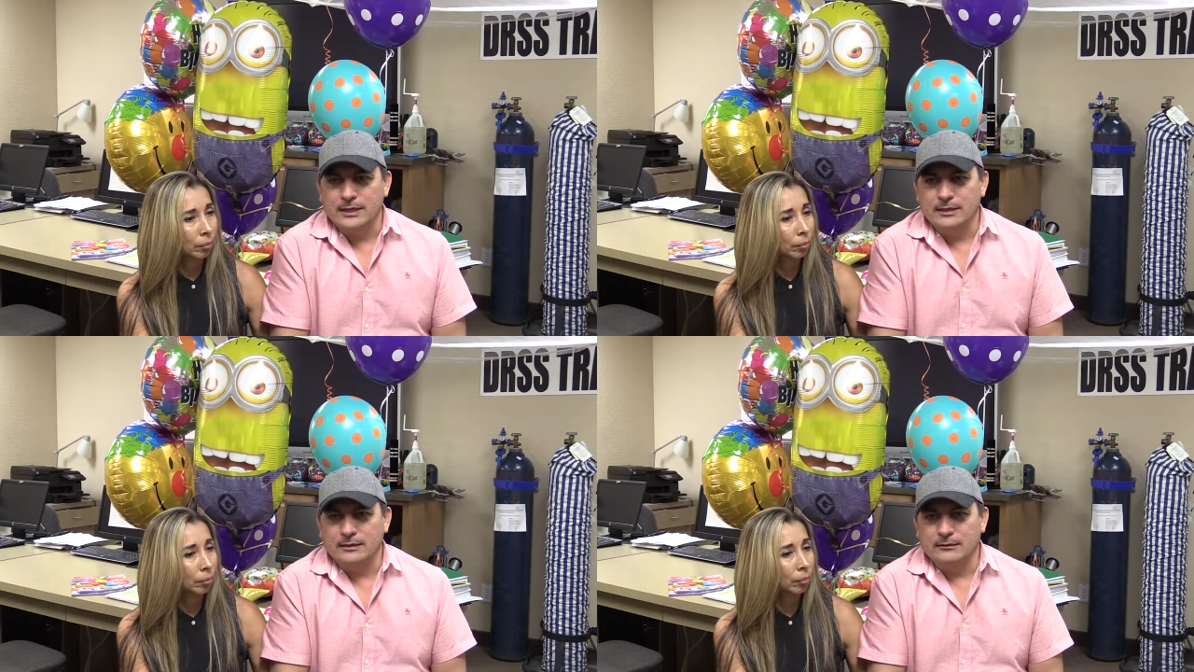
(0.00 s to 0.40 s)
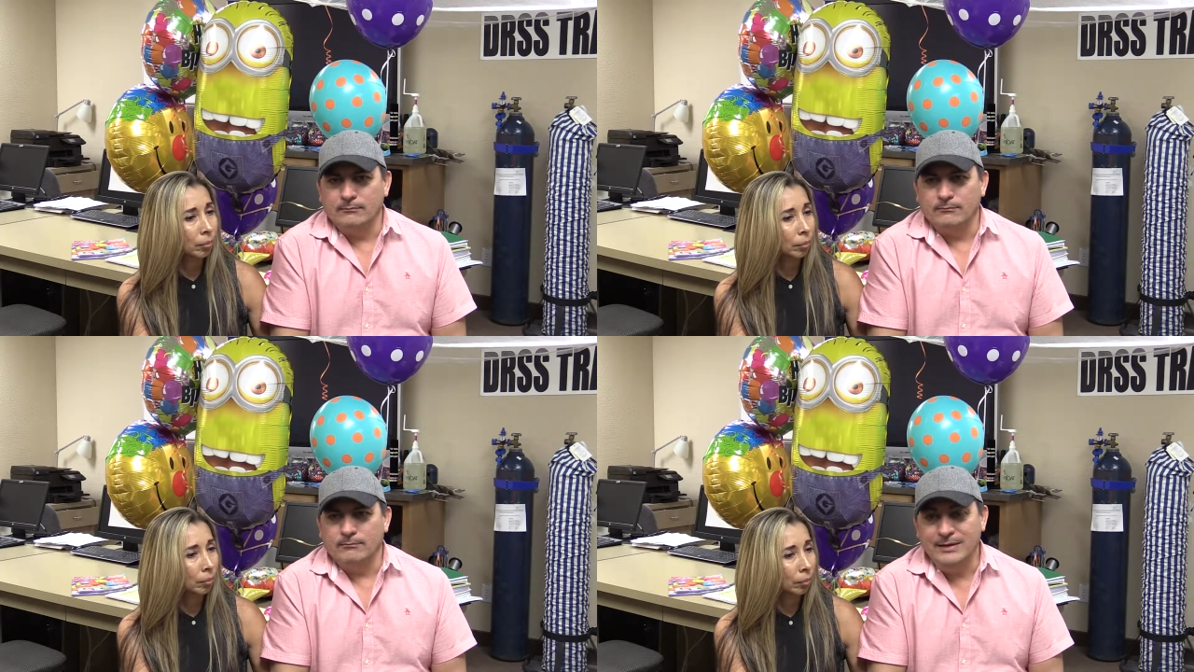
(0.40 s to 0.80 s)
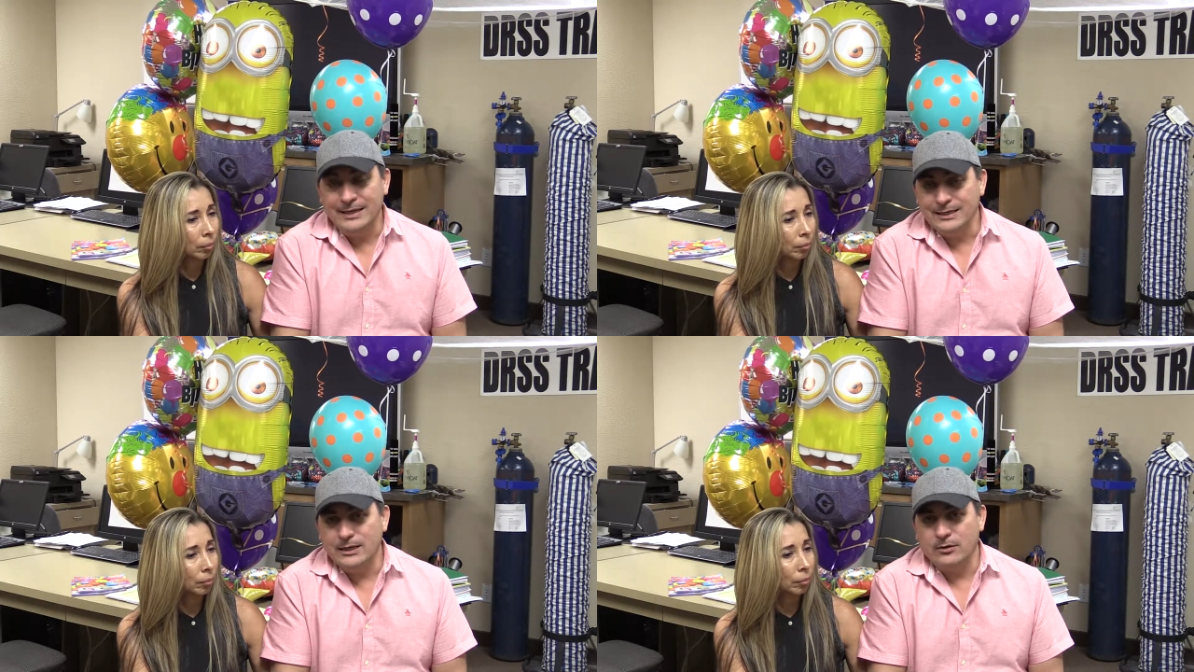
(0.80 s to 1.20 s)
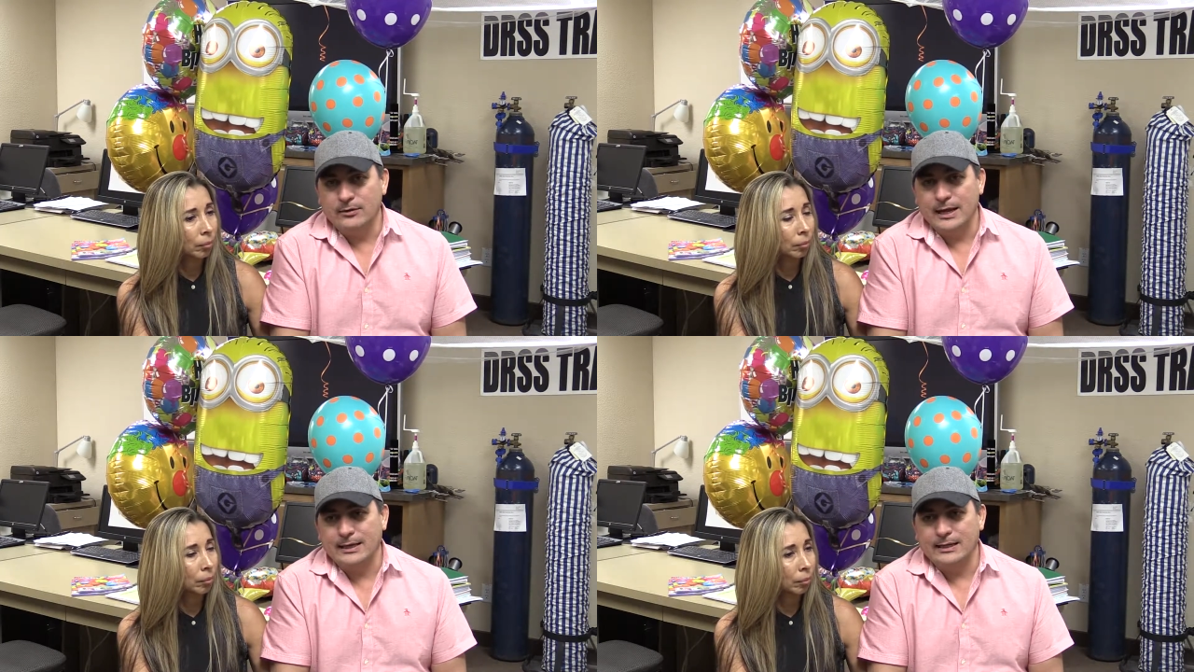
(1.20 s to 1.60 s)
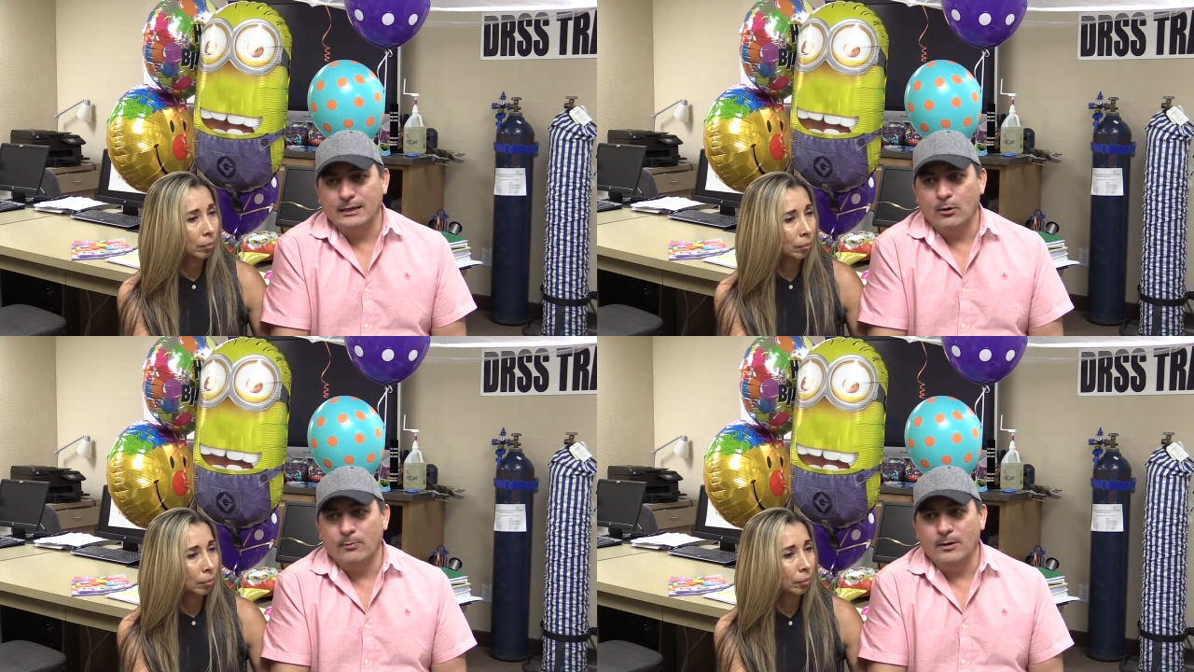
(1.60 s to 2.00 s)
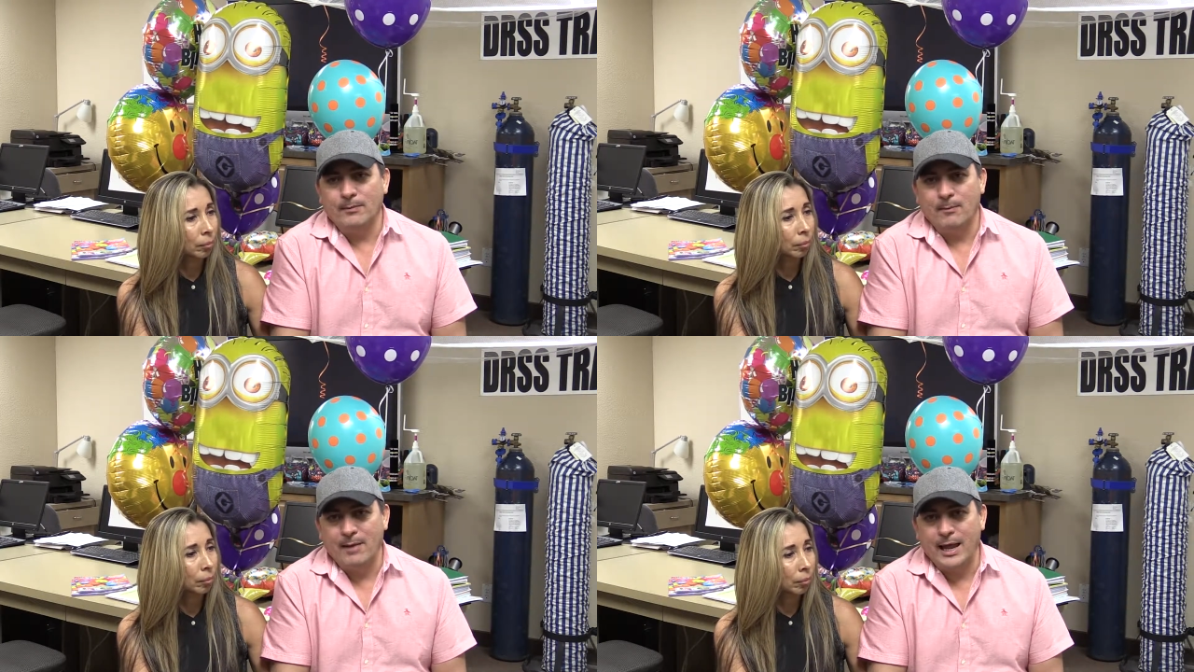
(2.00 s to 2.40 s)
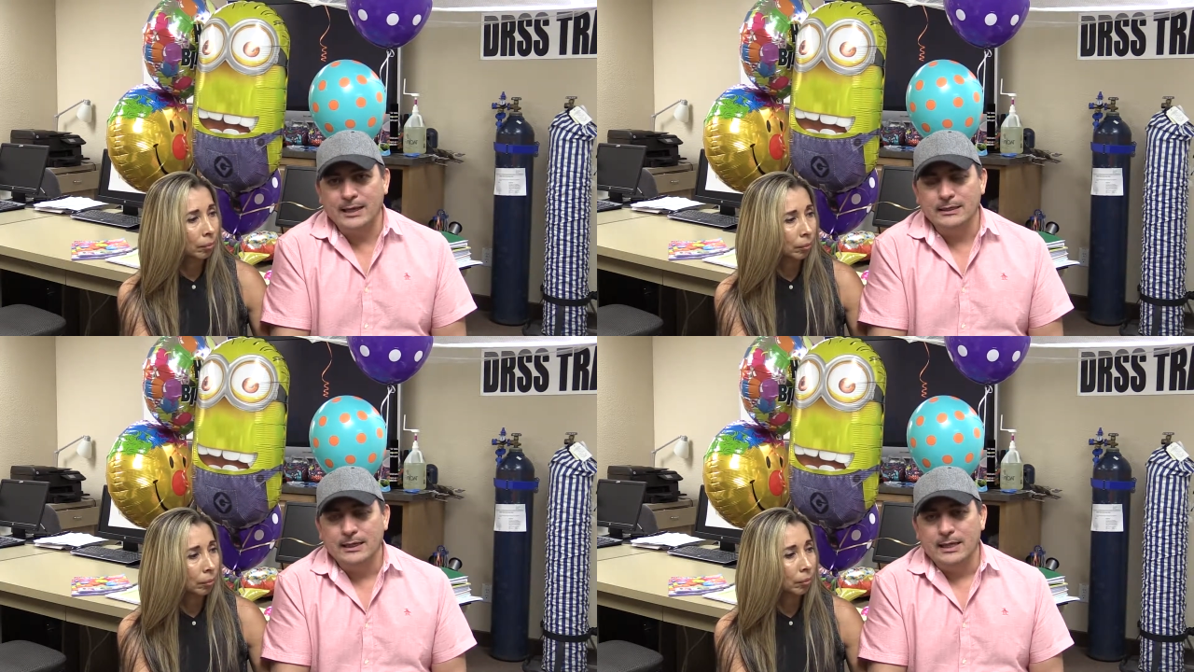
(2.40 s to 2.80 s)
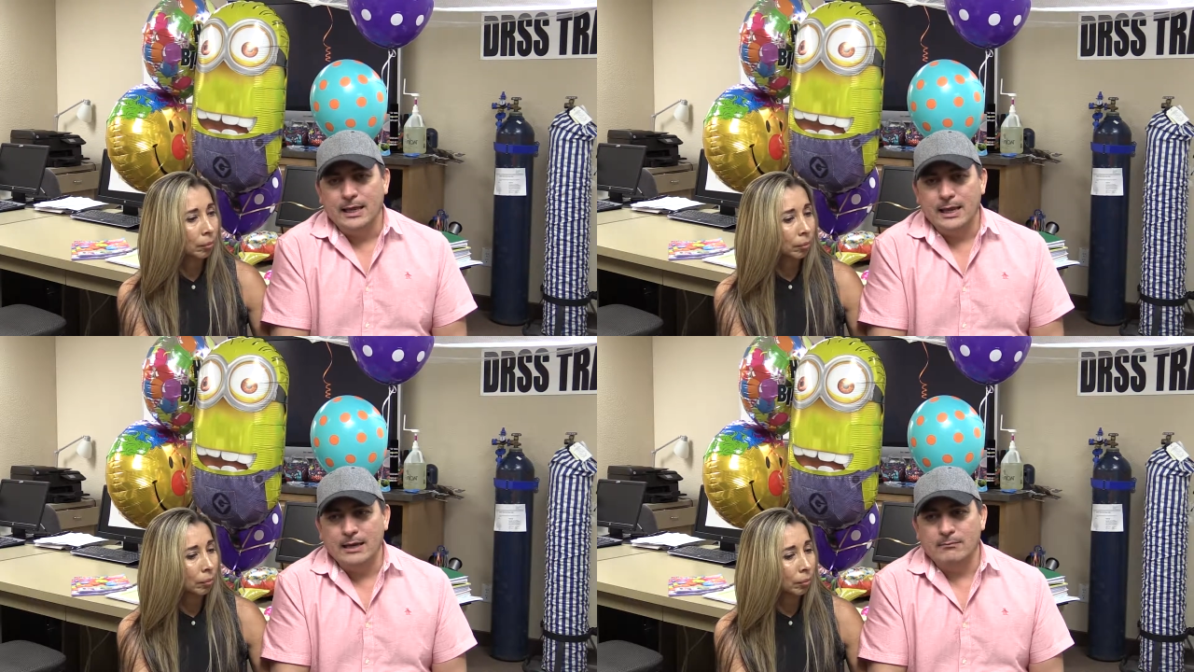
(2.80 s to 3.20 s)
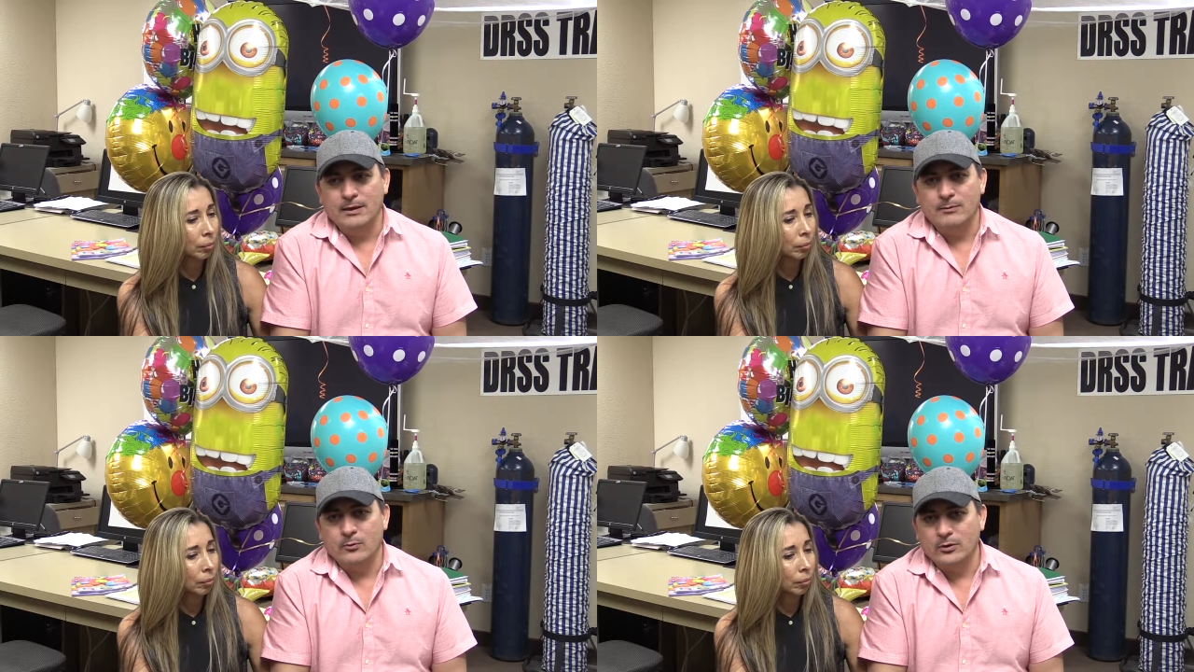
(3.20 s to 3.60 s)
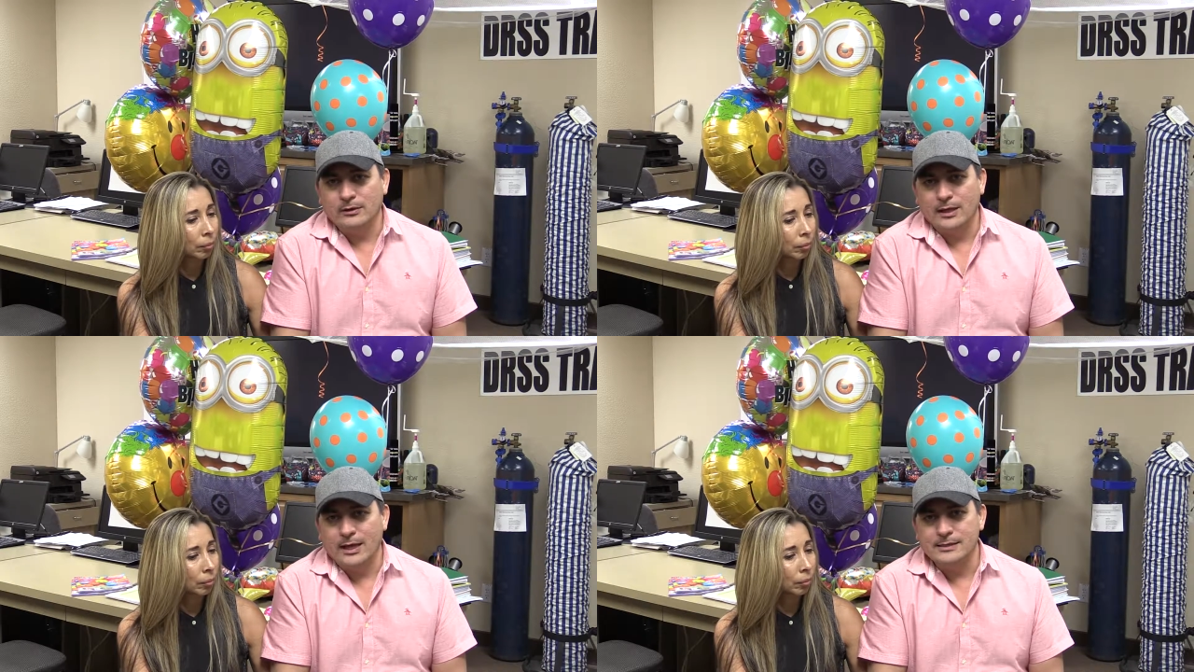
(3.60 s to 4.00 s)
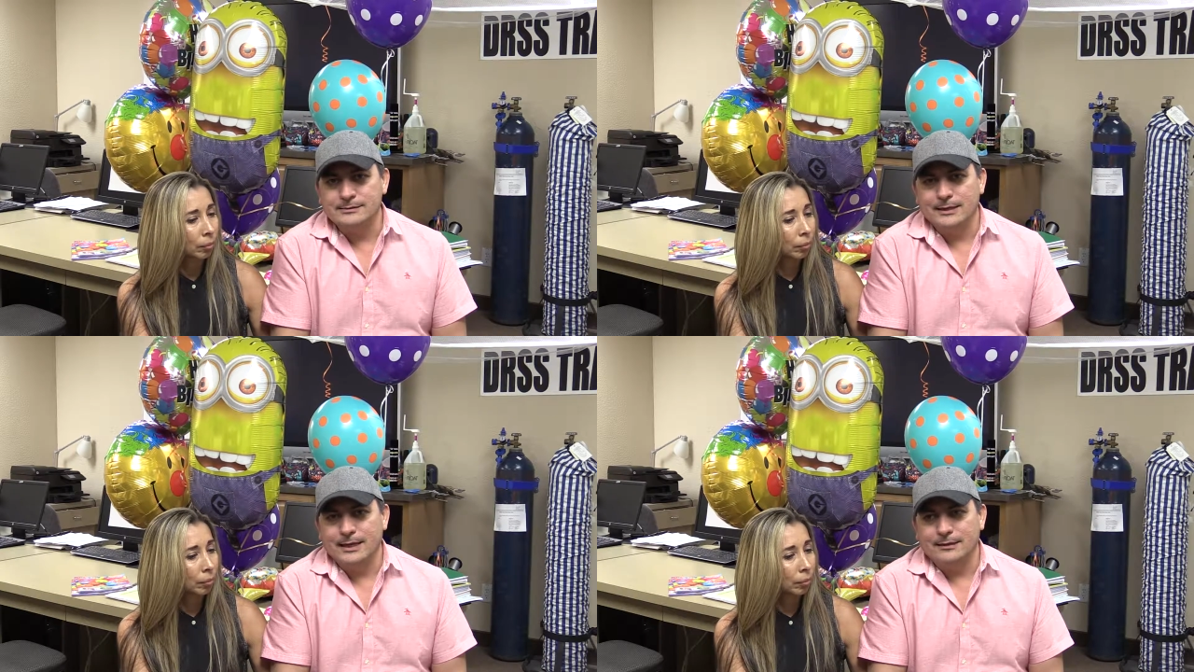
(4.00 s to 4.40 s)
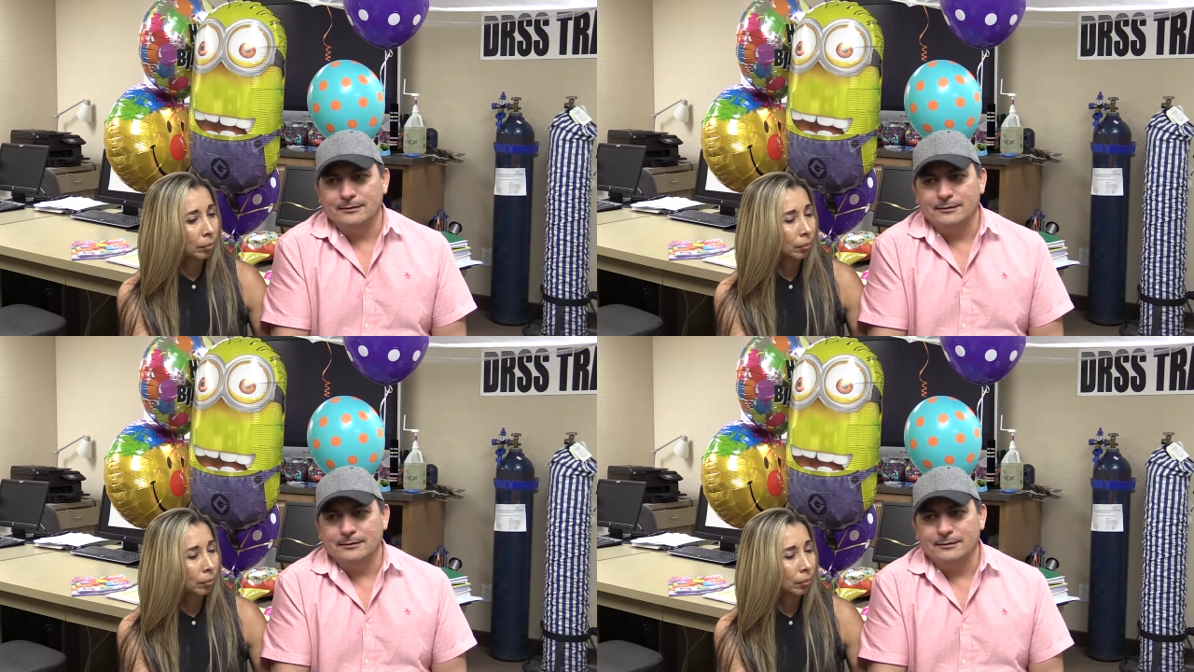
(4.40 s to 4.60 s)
Speaker 1: And being here, that kind of opened up my mind and made me realize that,